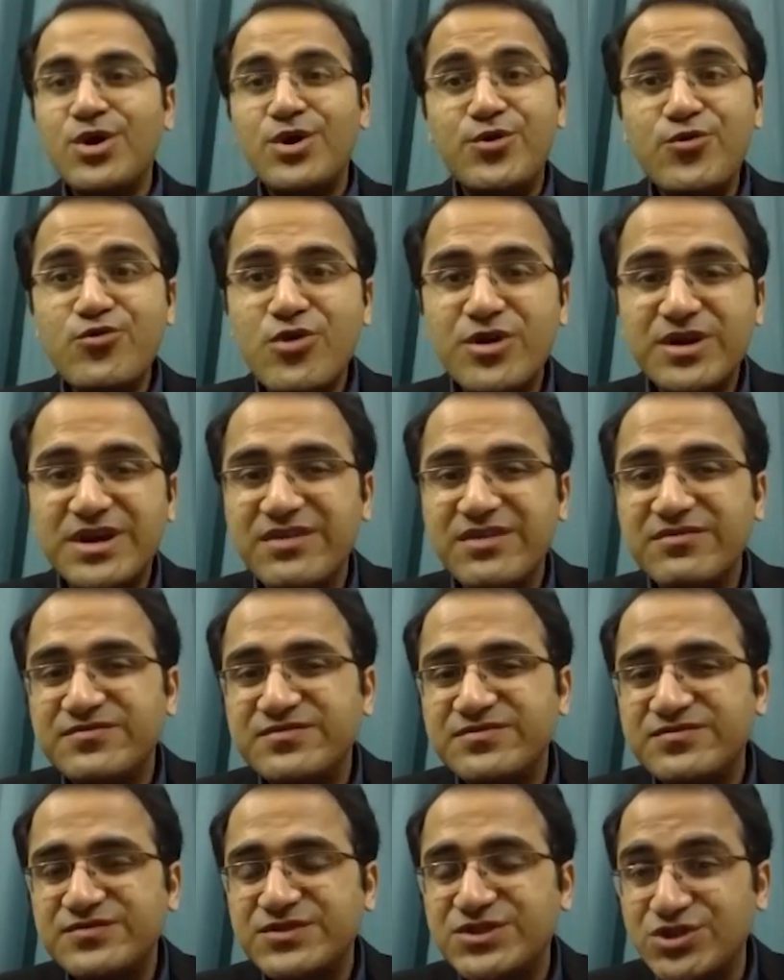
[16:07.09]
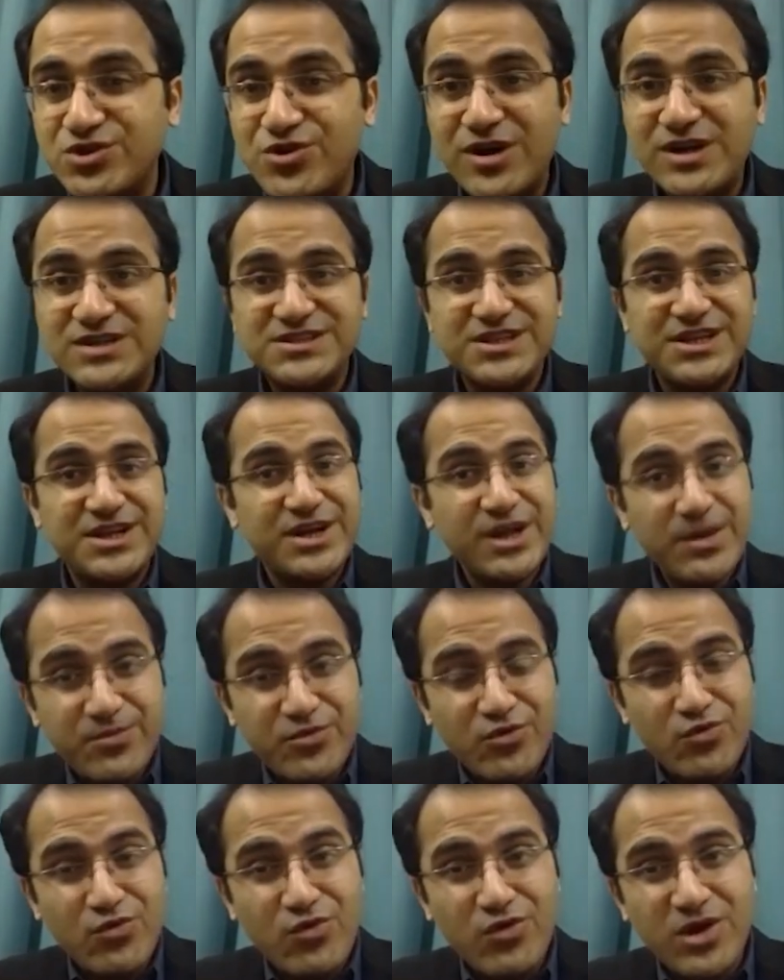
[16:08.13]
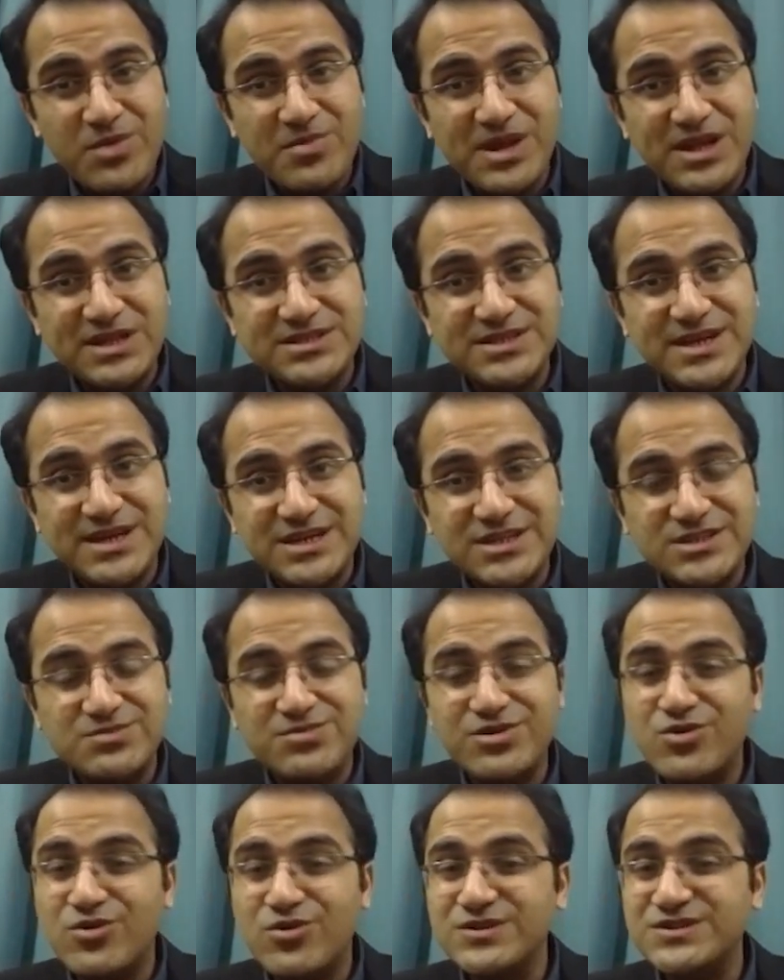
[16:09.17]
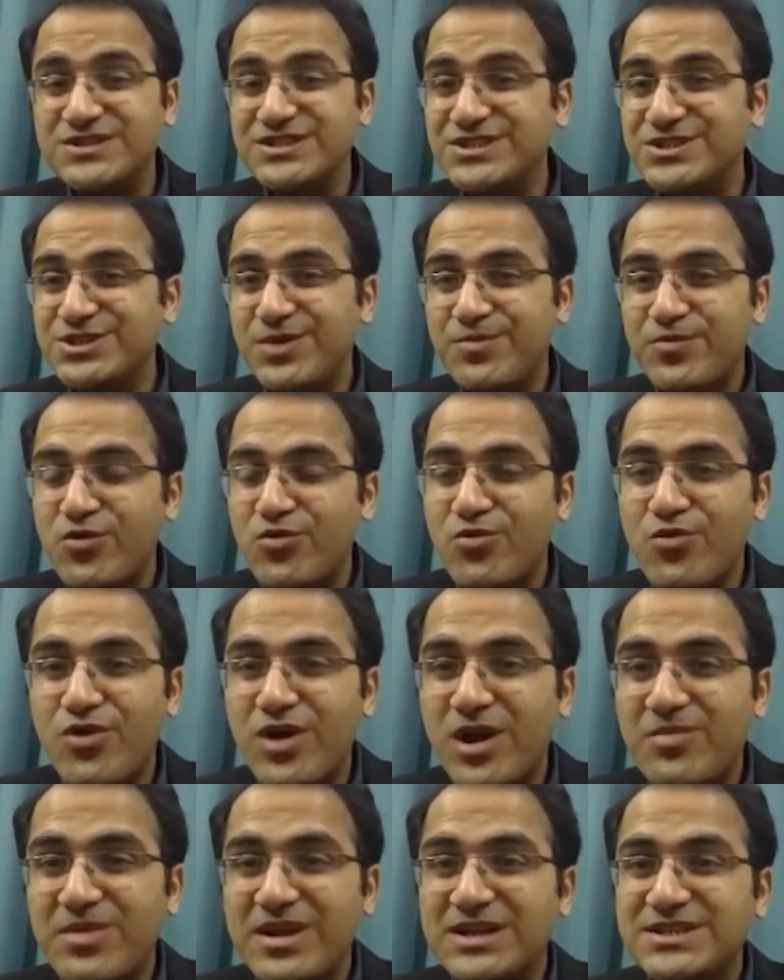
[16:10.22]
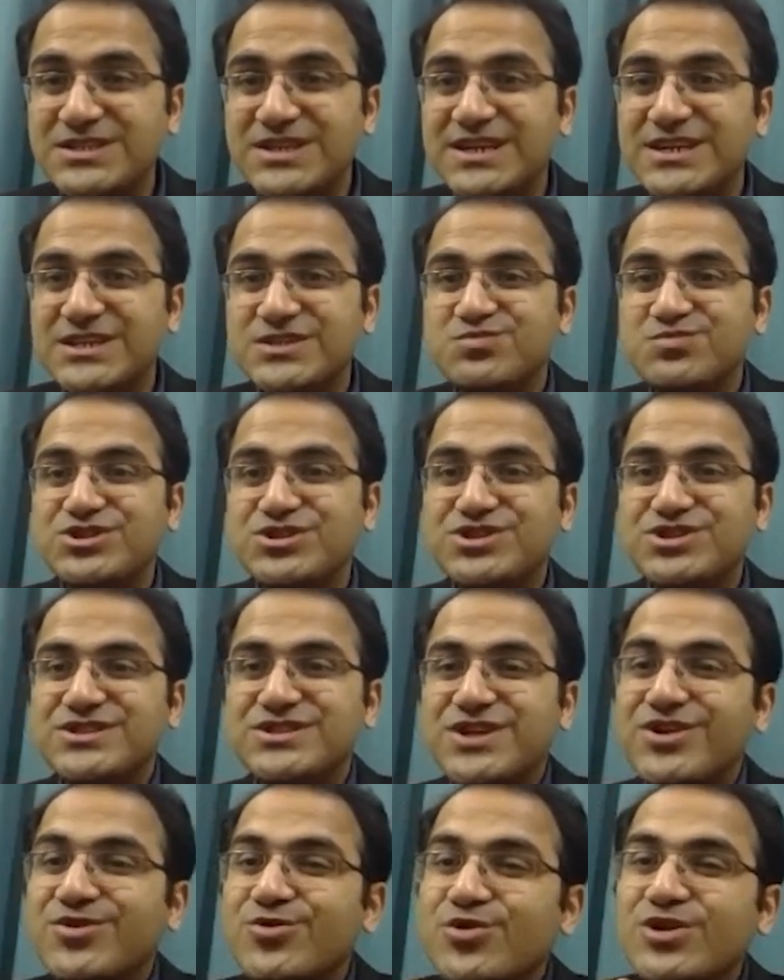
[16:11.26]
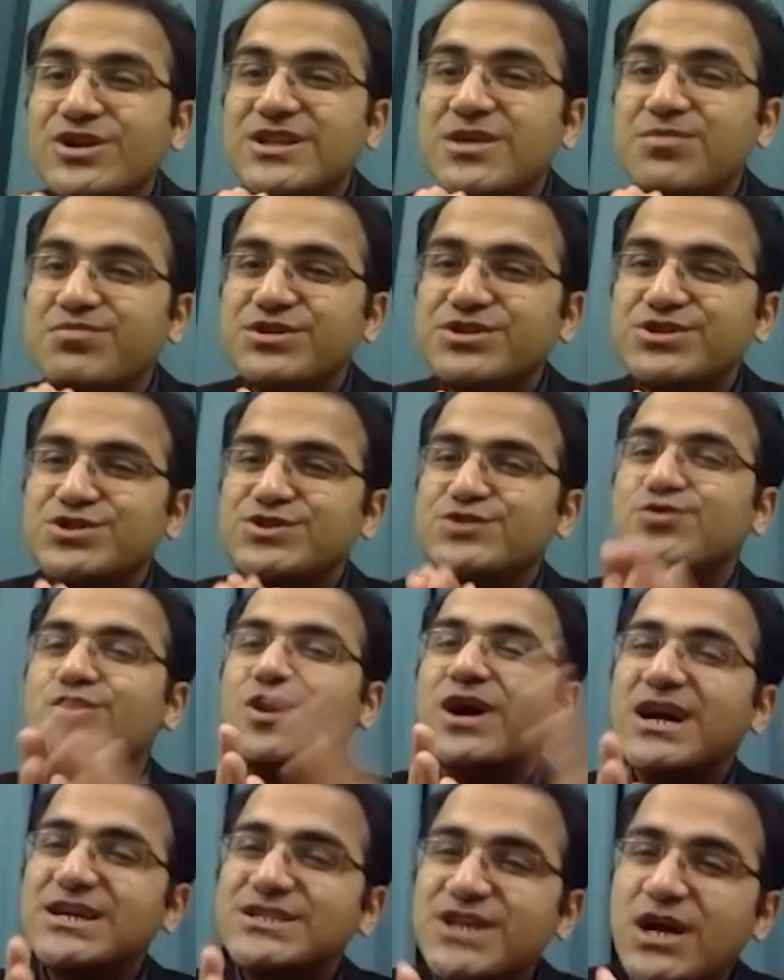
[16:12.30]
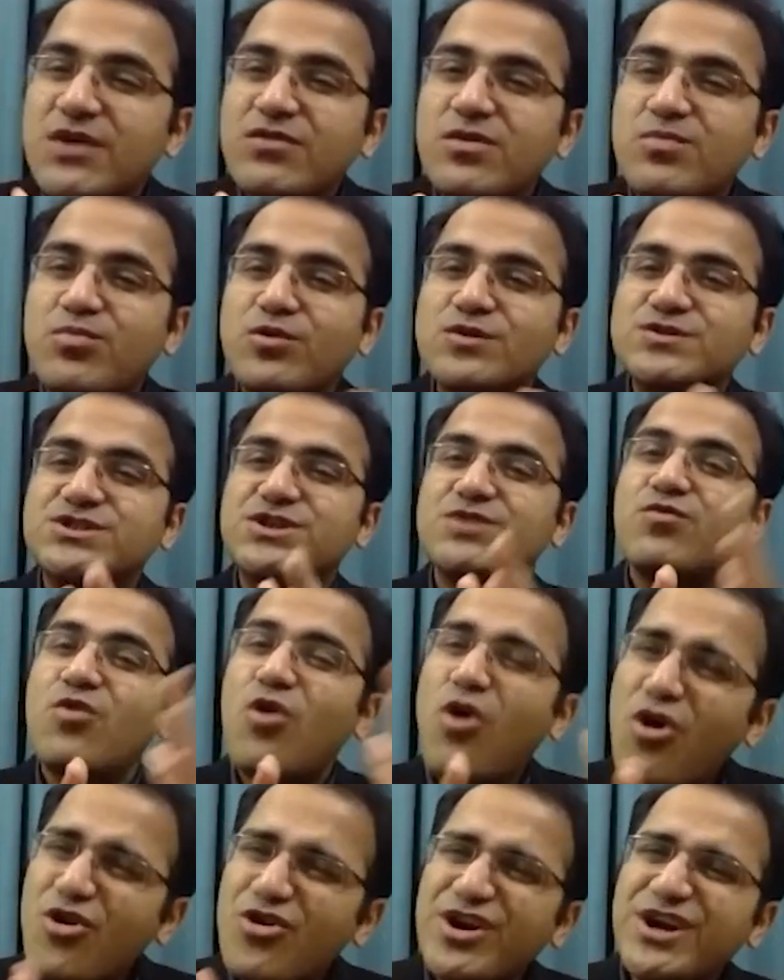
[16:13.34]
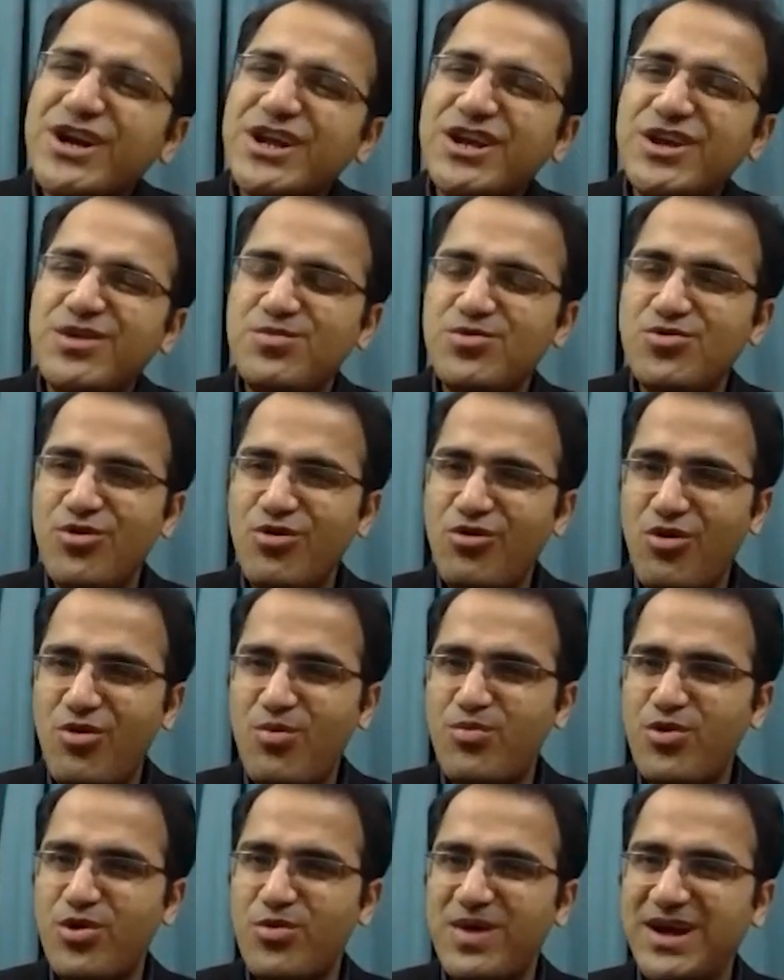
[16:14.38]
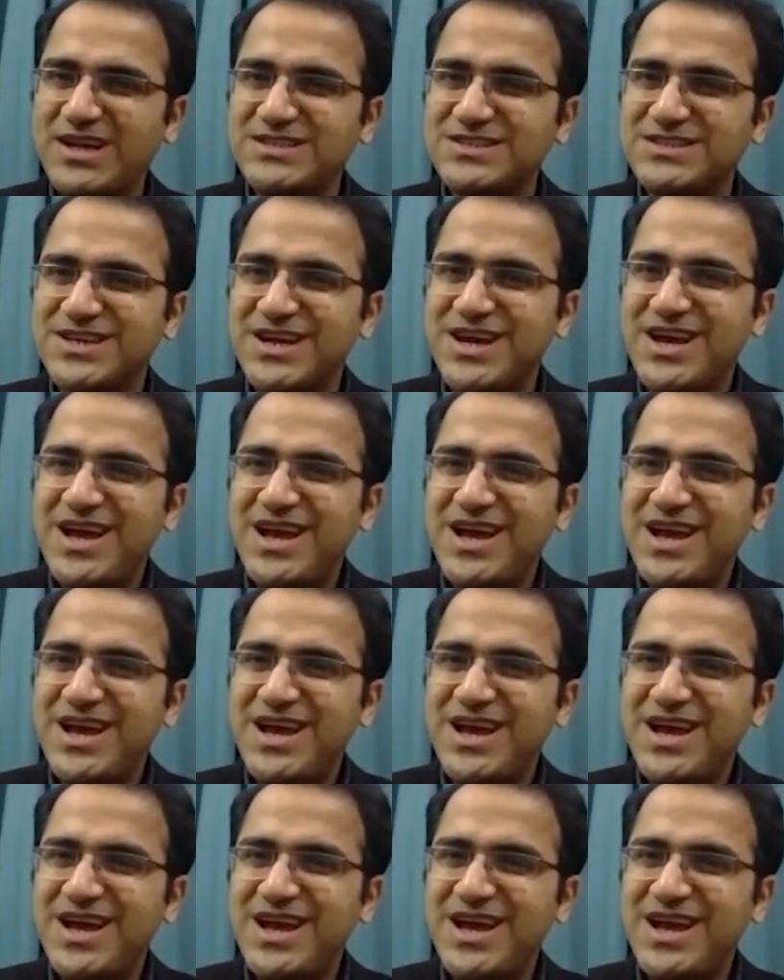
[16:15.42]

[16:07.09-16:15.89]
Do not give steroids in cryptococcal meningitis, because these cryptococcal meningitis patients are usually the patients who are HIV positive, already immunocompromised,